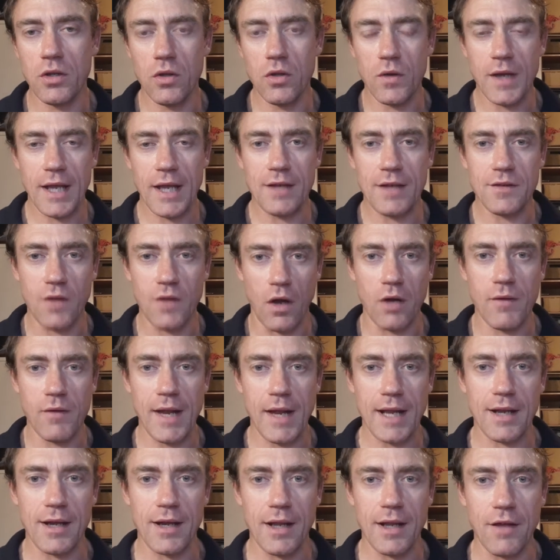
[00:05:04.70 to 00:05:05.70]
you can
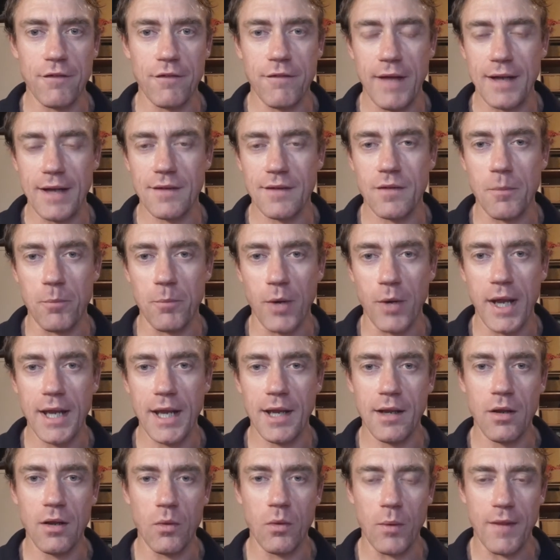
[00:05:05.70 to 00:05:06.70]
directly affect the
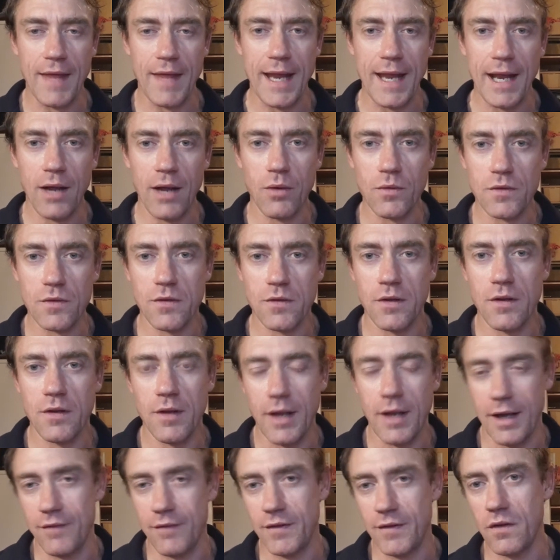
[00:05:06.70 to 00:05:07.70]
brain without
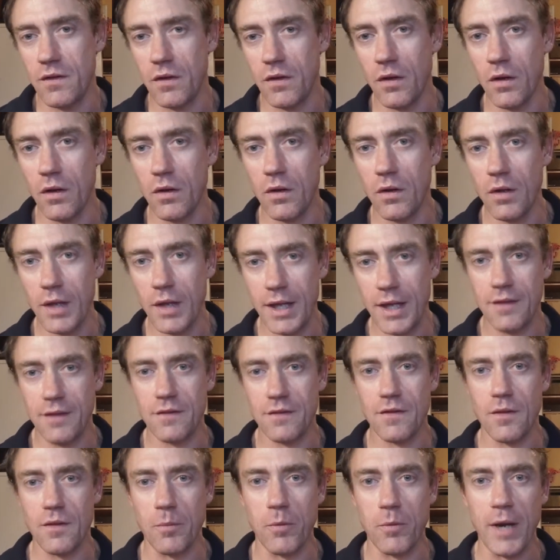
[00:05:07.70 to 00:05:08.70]
having to go
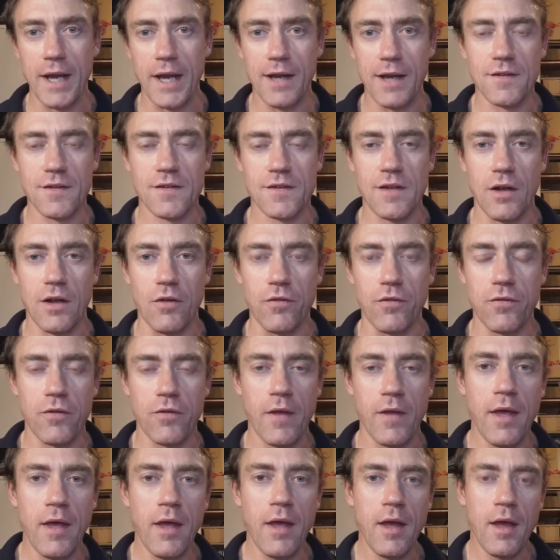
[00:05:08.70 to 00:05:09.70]
into the brain
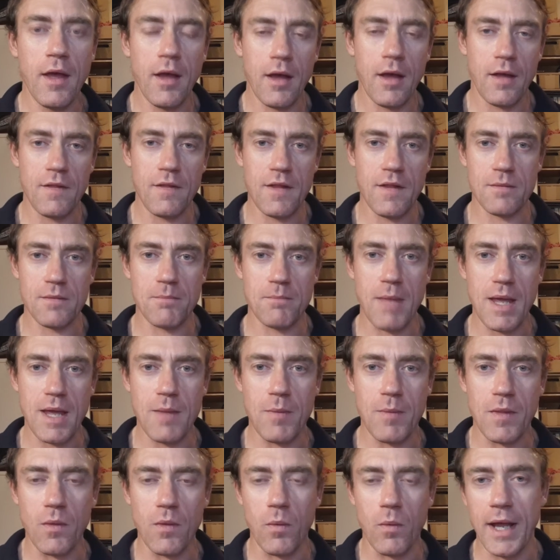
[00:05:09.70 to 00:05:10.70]
itself. And this
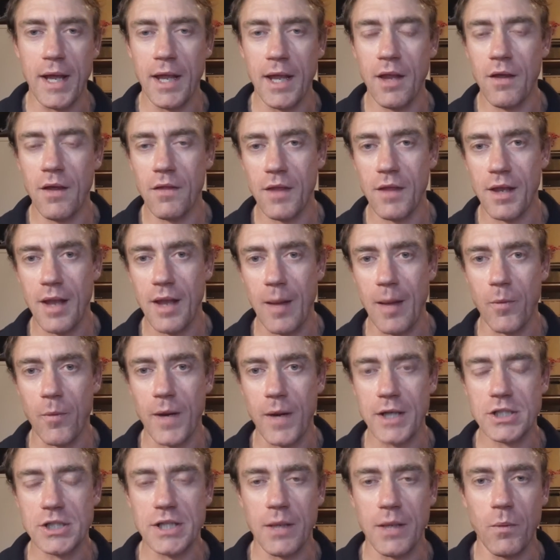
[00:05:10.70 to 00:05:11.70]
may be the way that GABA
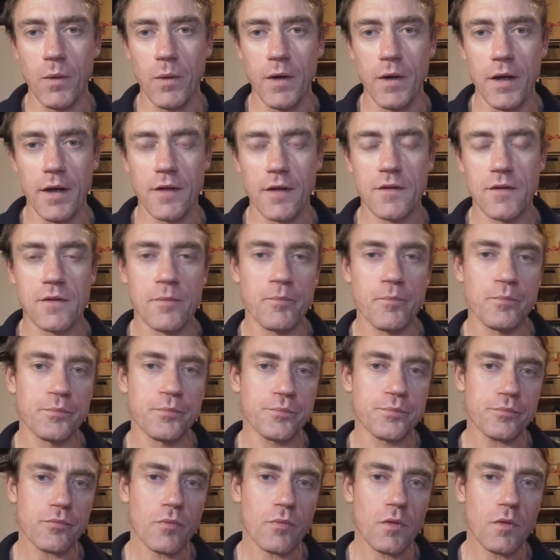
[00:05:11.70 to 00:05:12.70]
actually
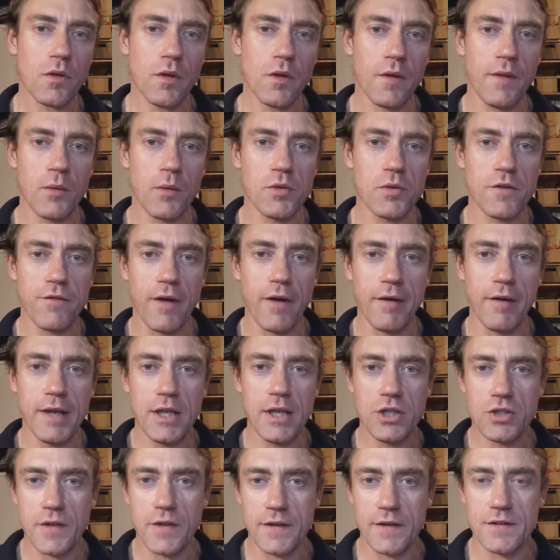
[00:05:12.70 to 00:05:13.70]
works. And there was a very
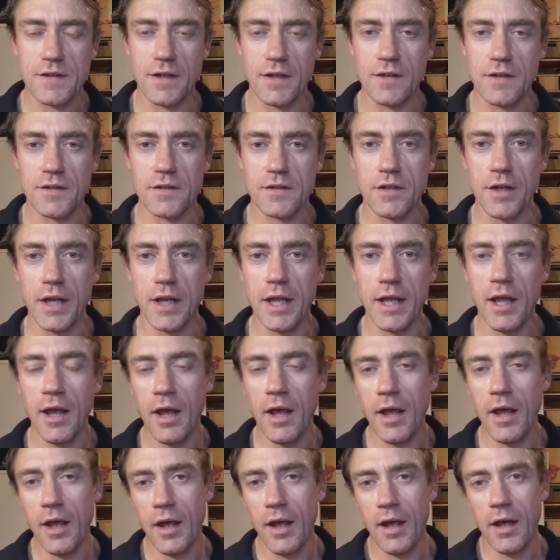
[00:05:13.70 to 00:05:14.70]
interesting study,
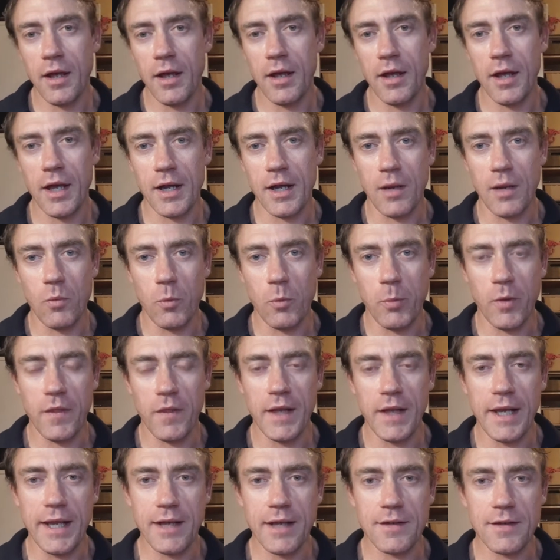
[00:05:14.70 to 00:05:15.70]
and I will
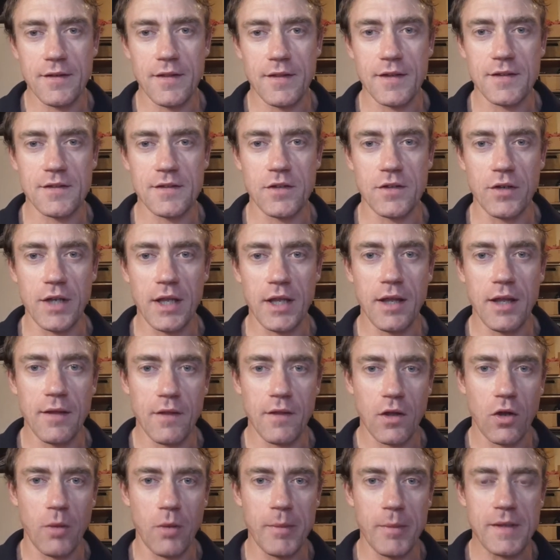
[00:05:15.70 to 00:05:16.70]
put the link to this study
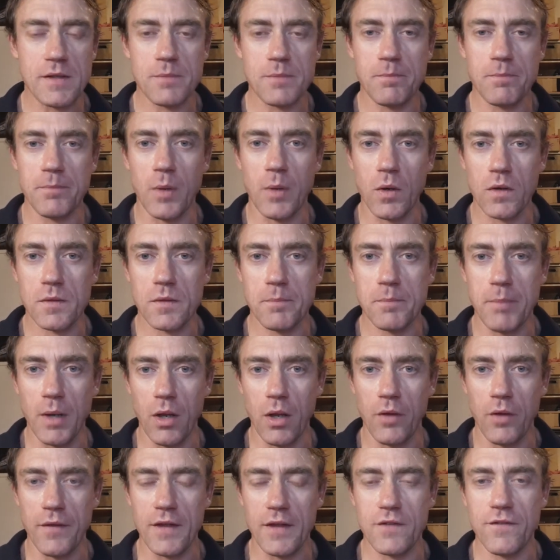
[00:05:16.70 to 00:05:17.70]
in the comments box
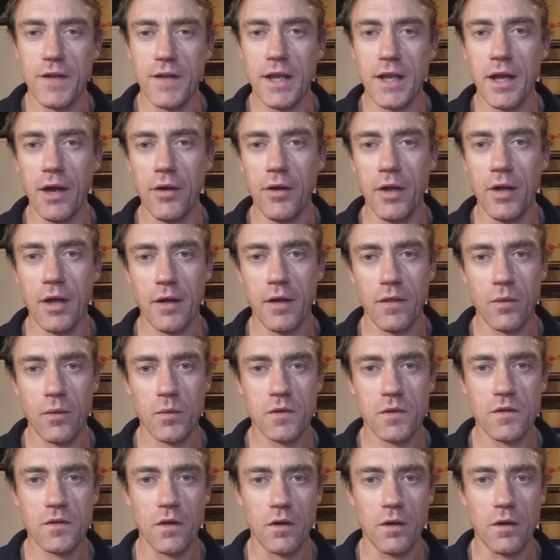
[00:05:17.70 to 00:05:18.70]
below this video, that
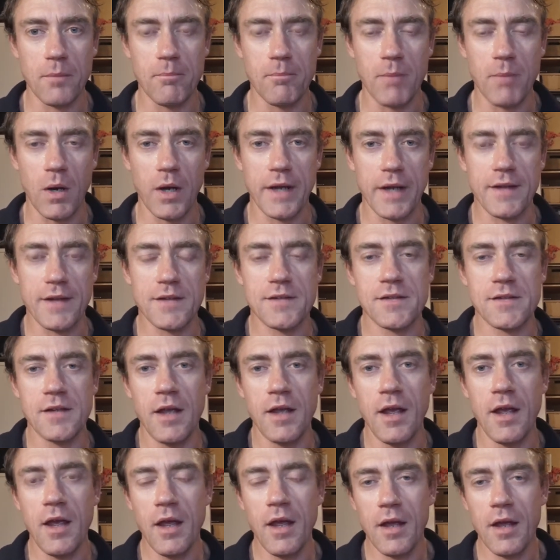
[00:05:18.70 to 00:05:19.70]
was done on mice.
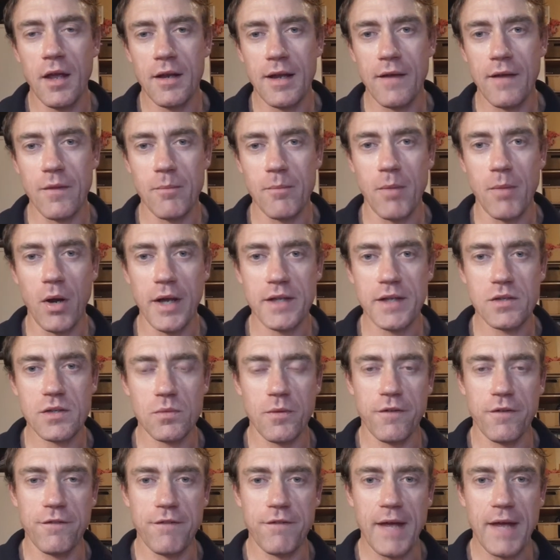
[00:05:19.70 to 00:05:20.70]
Now, the
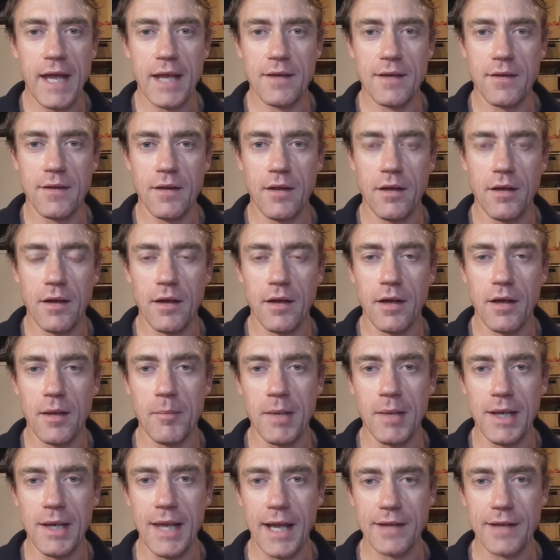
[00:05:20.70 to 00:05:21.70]
mice were fed
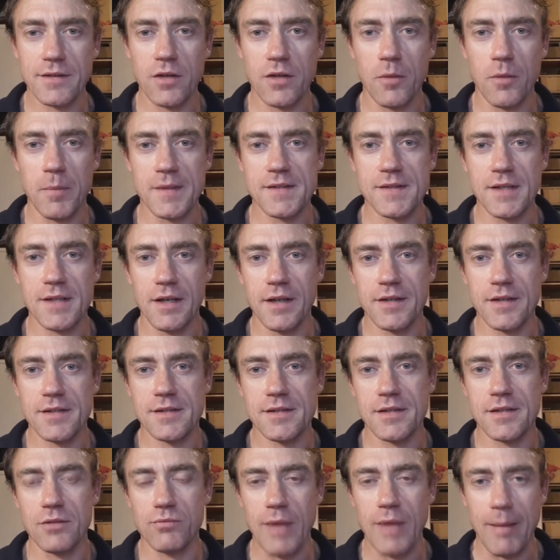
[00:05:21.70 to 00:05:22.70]

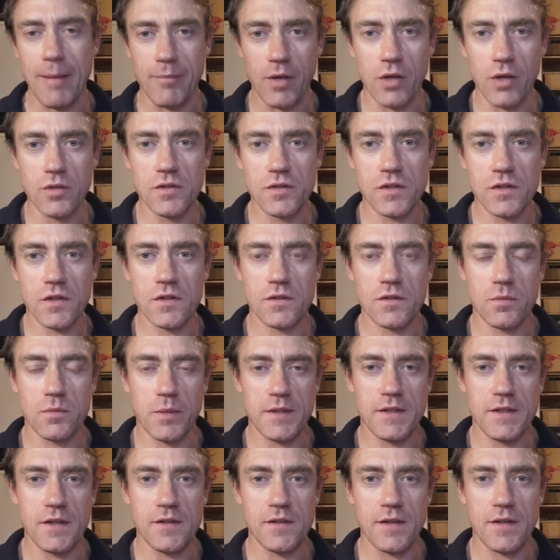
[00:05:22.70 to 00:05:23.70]
Lactobacillus rhamnosus,
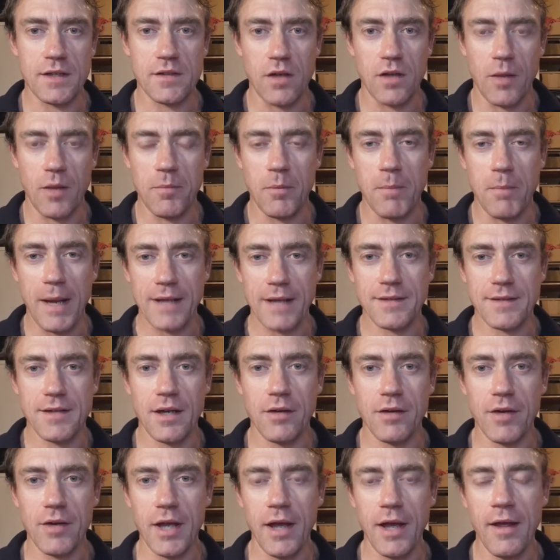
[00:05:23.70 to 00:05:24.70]
which is a type of
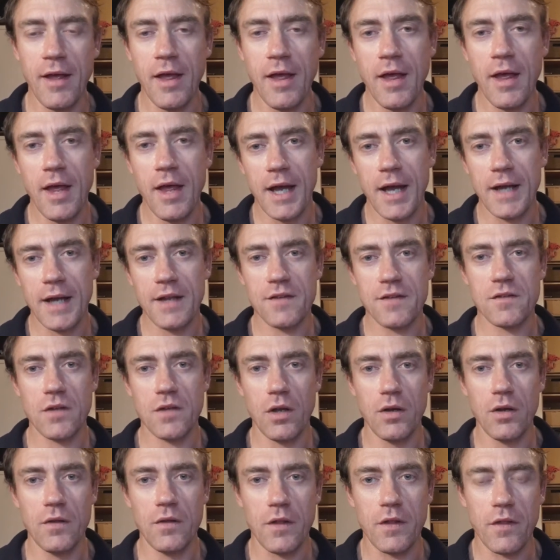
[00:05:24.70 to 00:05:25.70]
bacteria, and it's
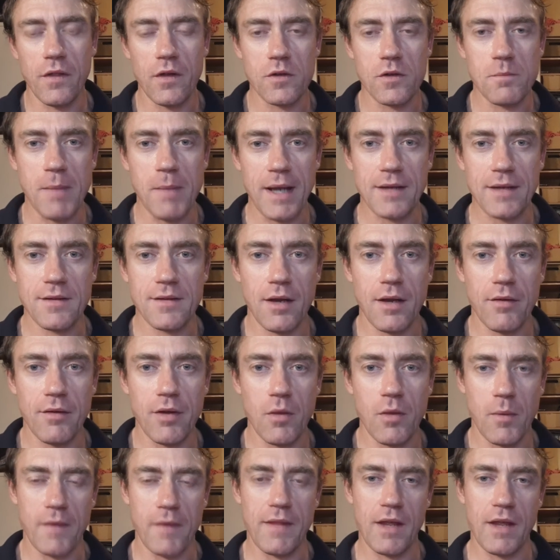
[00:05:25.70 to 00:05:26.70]
known that those
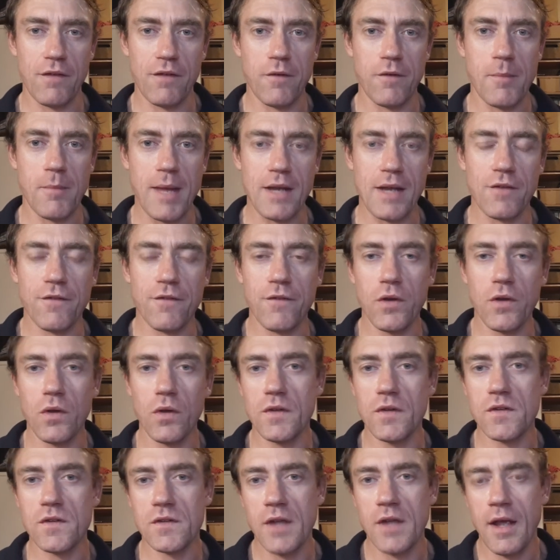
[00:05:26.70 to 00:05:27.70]
bacteria, when they ferment
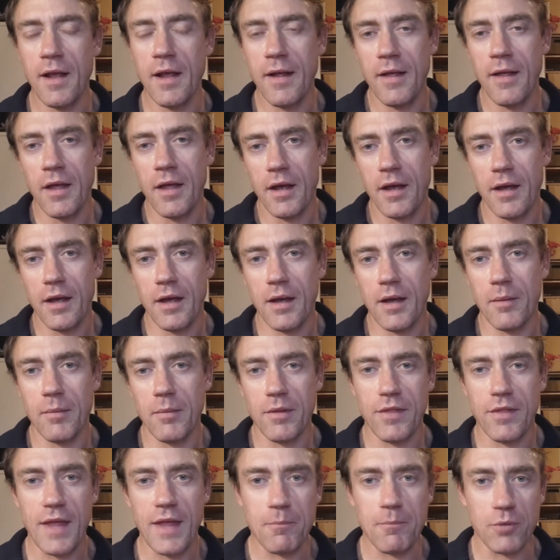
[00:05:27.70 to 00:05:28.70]
foods,
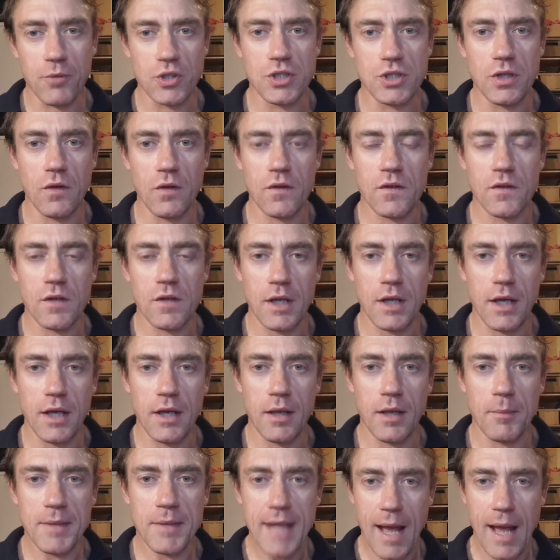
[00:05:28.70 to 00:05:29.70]
they produce
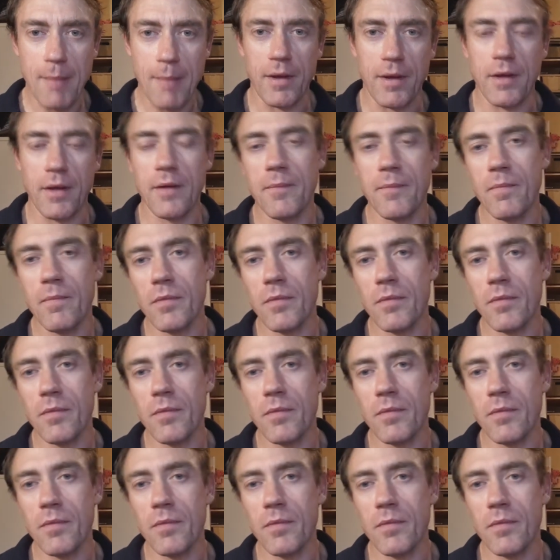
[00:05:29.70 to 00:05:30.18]
GABA.